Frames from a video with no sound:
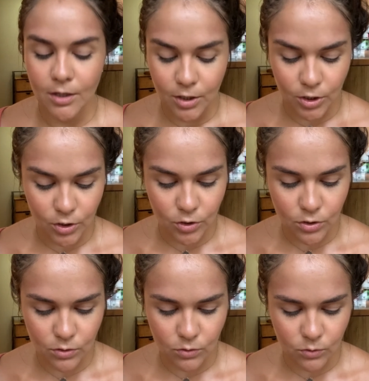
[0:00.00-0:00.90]

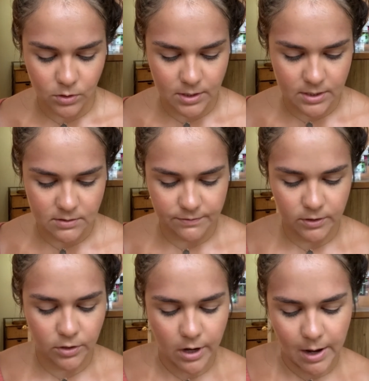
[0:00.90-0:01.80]
you need to fill
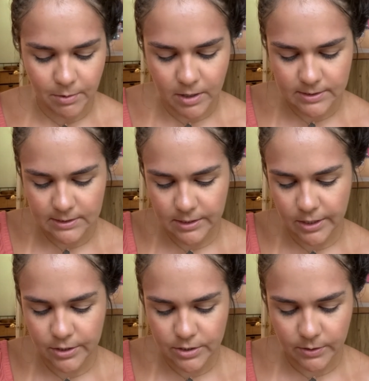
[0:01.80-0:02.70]
your eyebrows, this is how
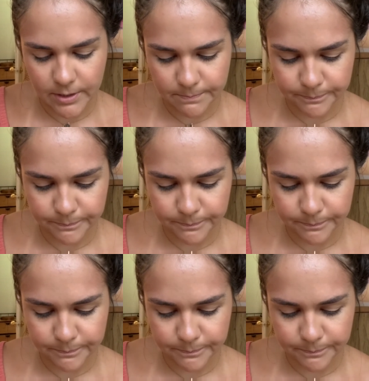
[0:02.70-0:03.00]
you do it.